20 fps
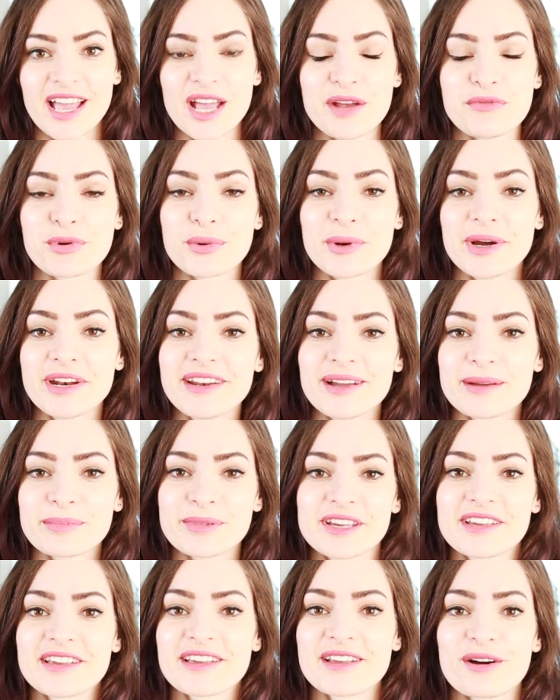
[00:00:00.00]
Hey everyone, I'm
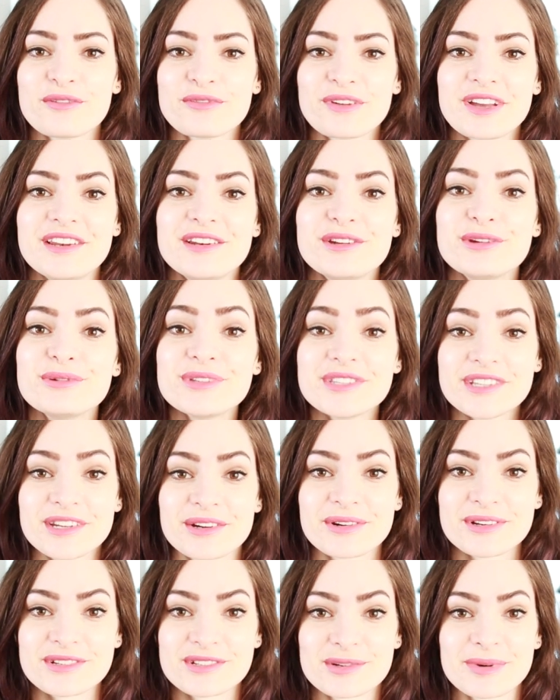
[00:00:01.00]
kicking off a new
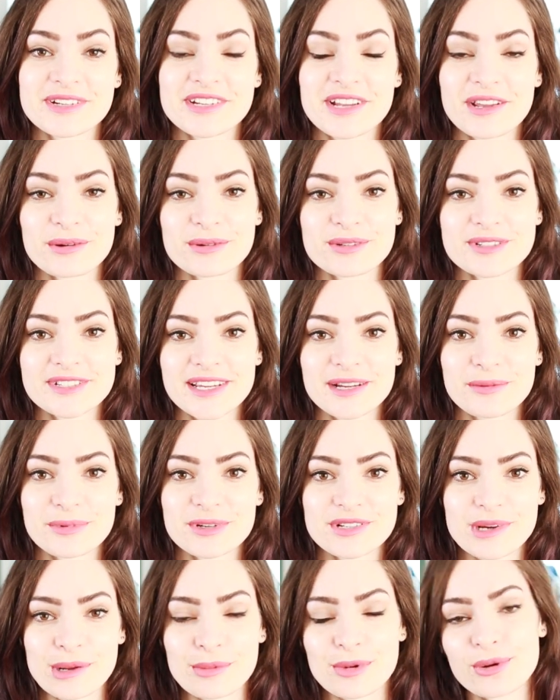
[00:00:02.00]
series on my channel today
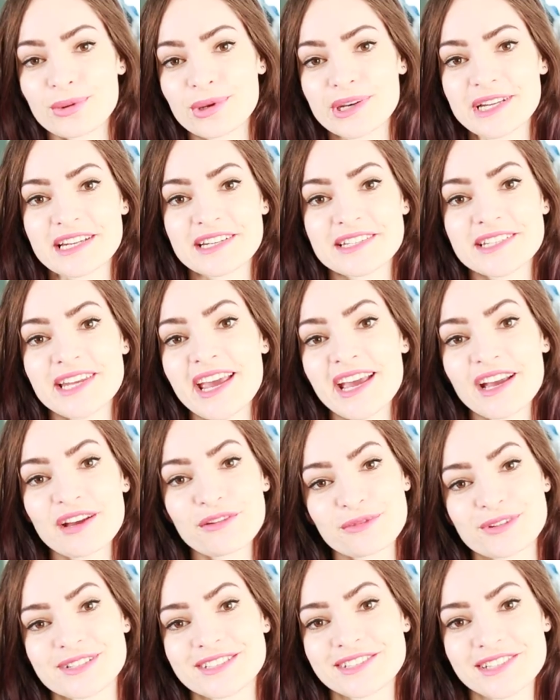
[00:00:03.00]
which I'm calling Tech
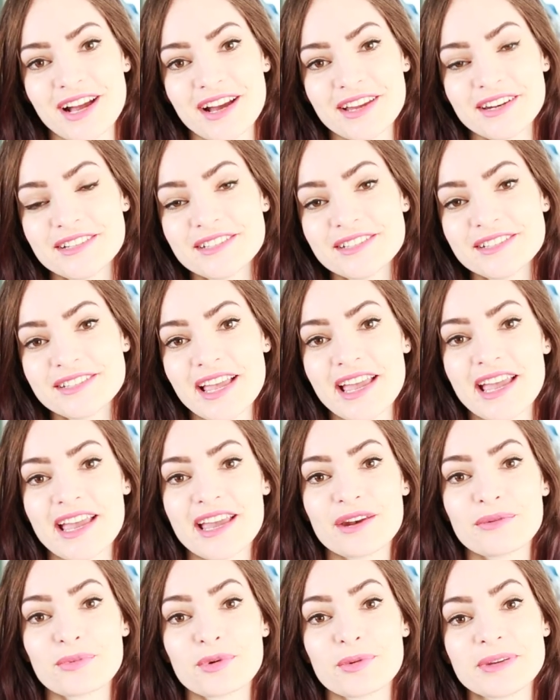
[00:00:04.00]
for Designers,
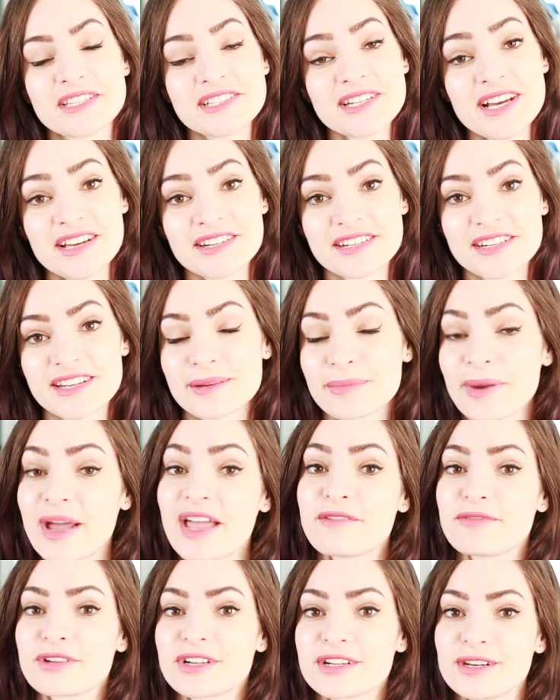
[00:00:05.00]
and we'll be starting by
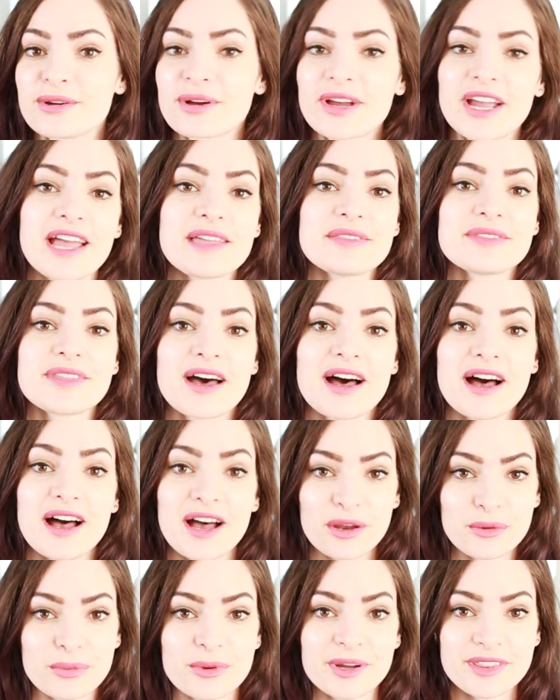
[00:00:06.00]
having a look at the
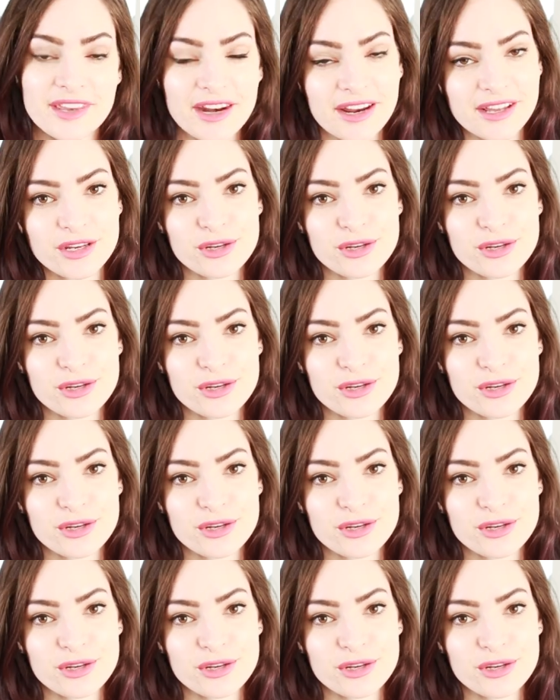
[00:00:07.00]
hardware that I